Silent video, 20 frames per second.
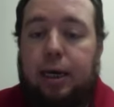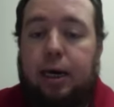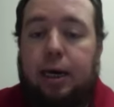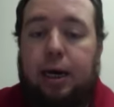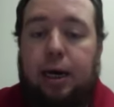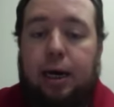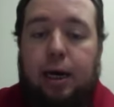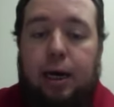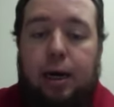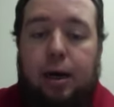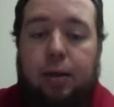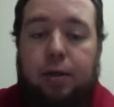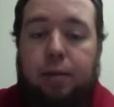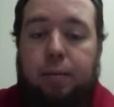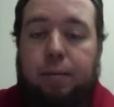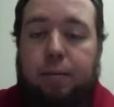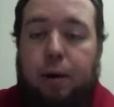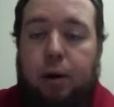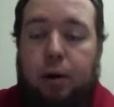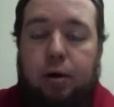
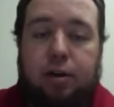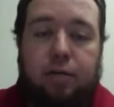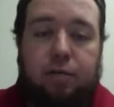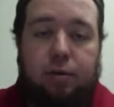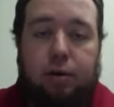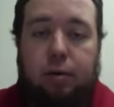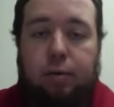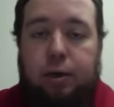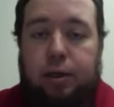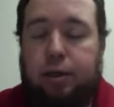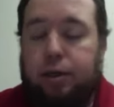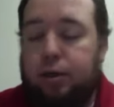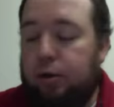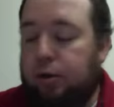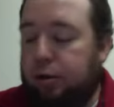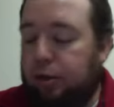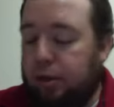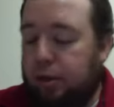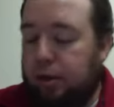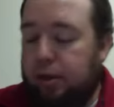the bulk of what we
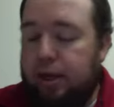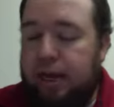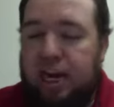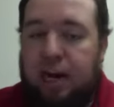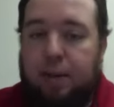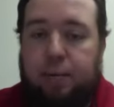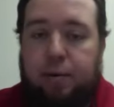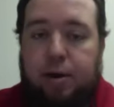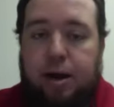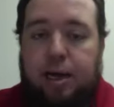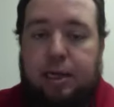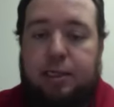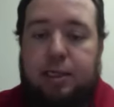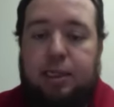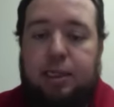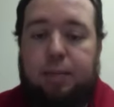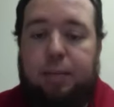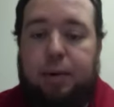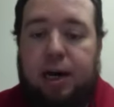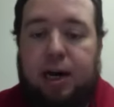do, the apparatus
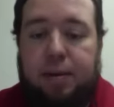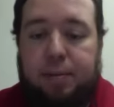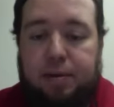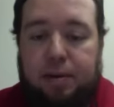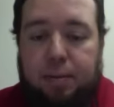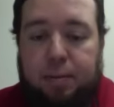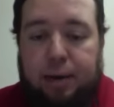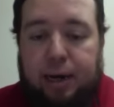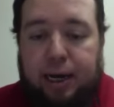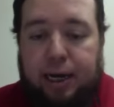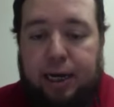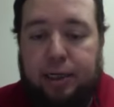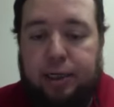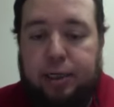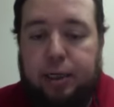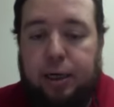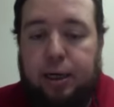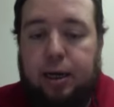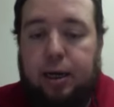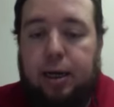at the bottom of the
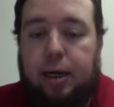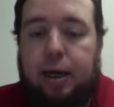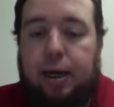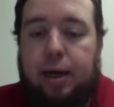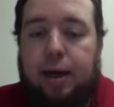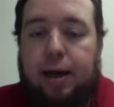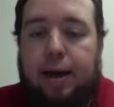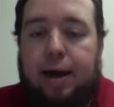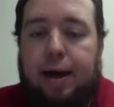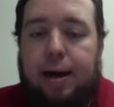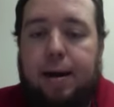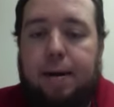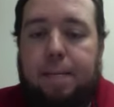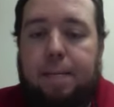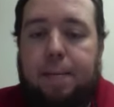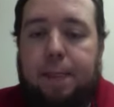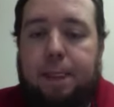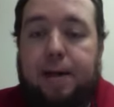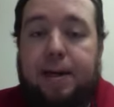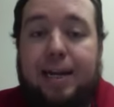page.
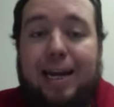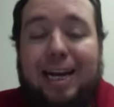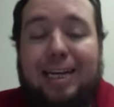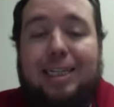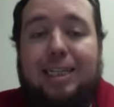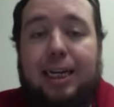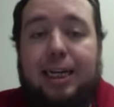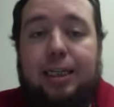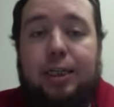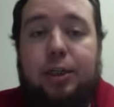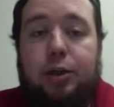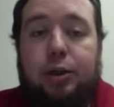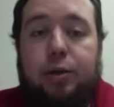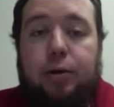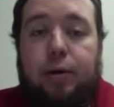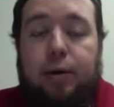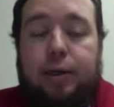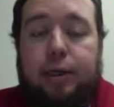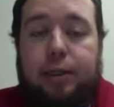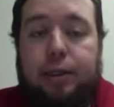The next thing that you're
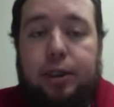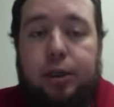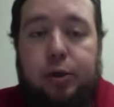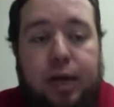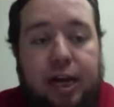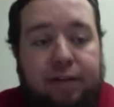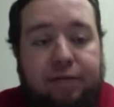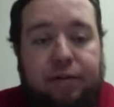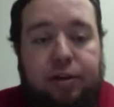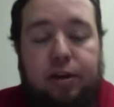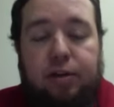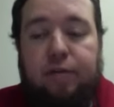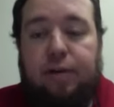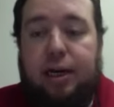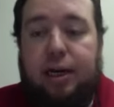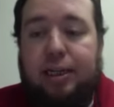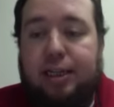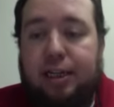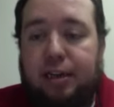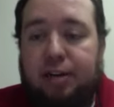going to do after you've
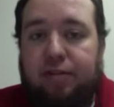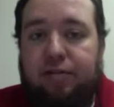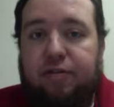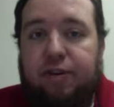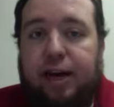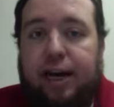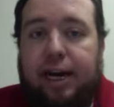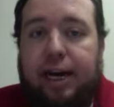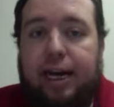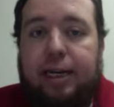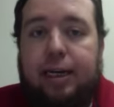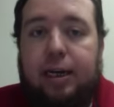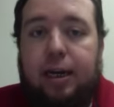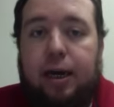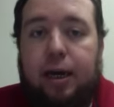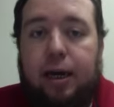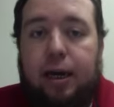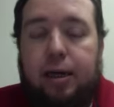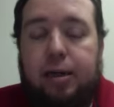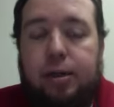identified
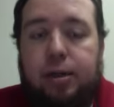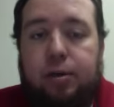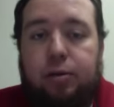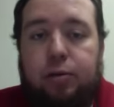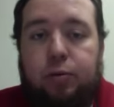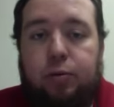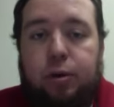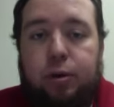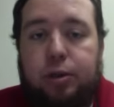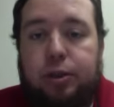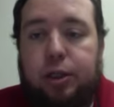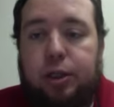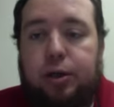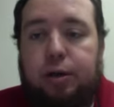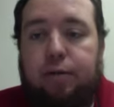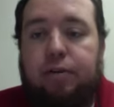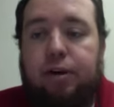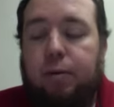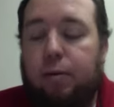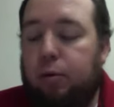those words that you
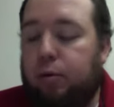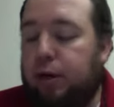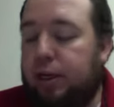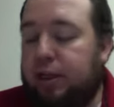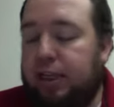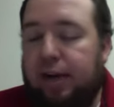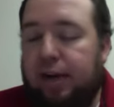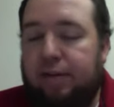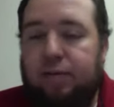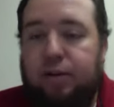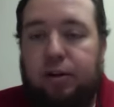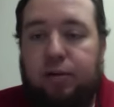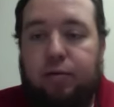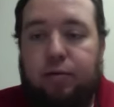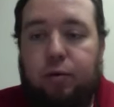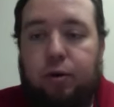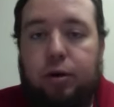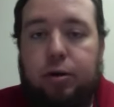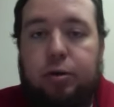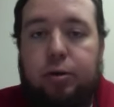have trouble with, after you've
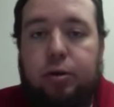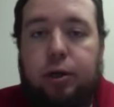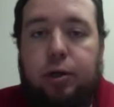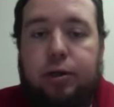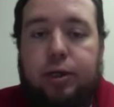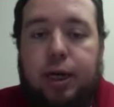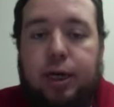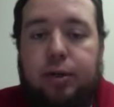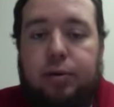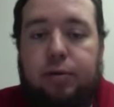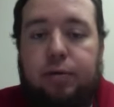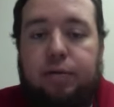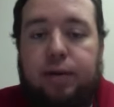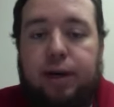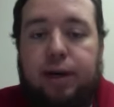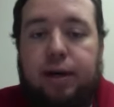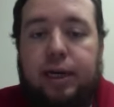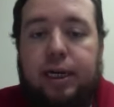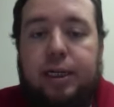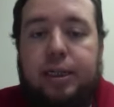worked through your textual
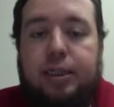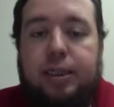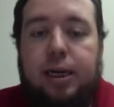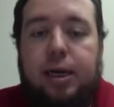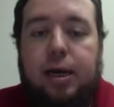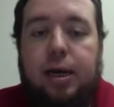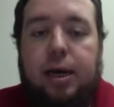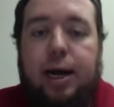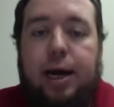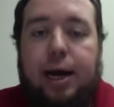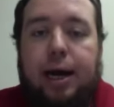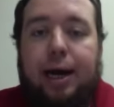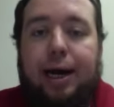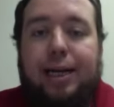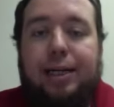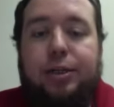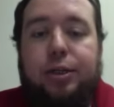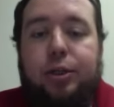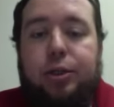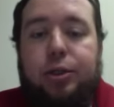variants,
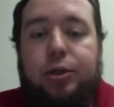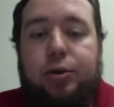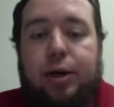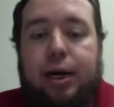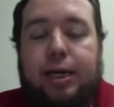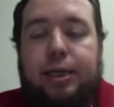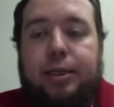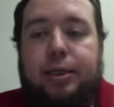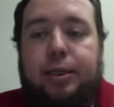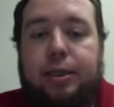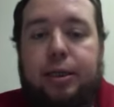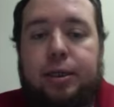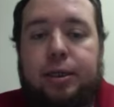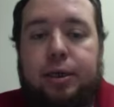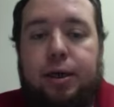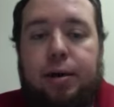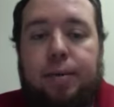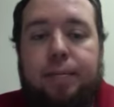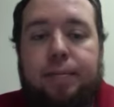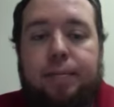is address
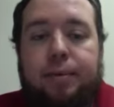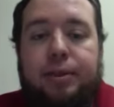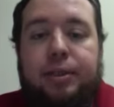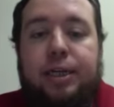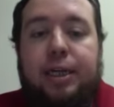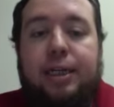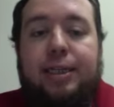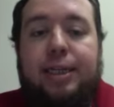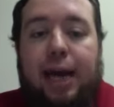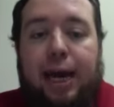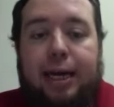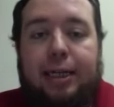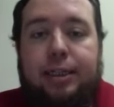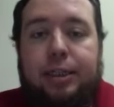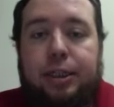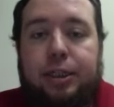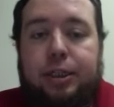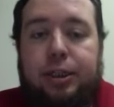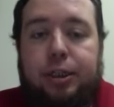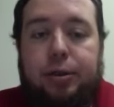some syntax
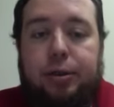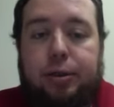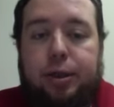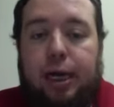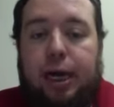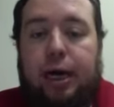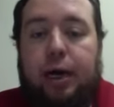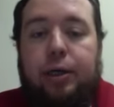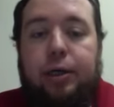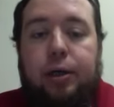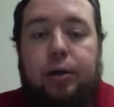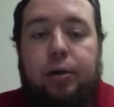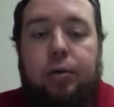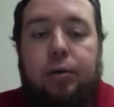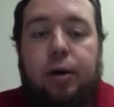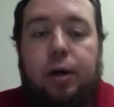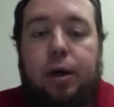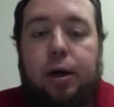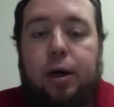issues, how you